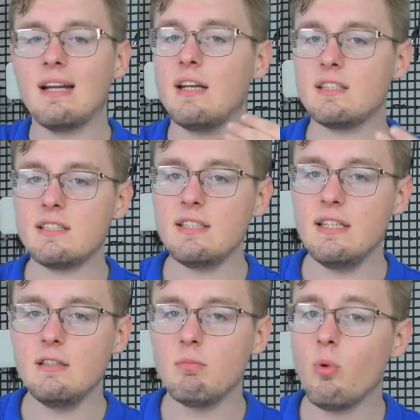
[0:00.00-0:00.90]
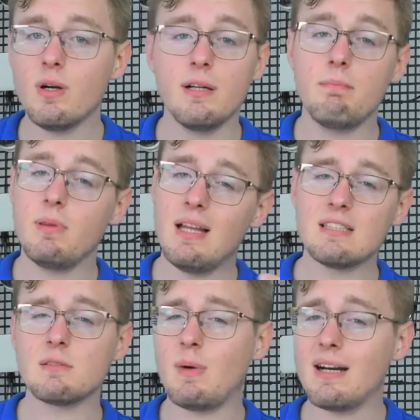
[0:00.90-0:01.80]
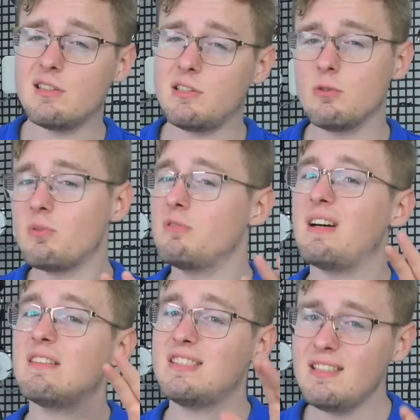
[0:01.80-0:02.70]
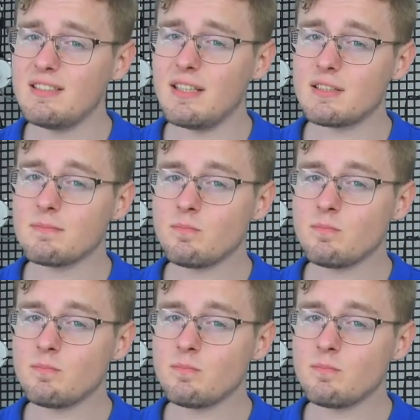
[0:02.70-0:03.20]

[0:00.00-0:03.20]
exceed more than plus minus 0.5 Celsius.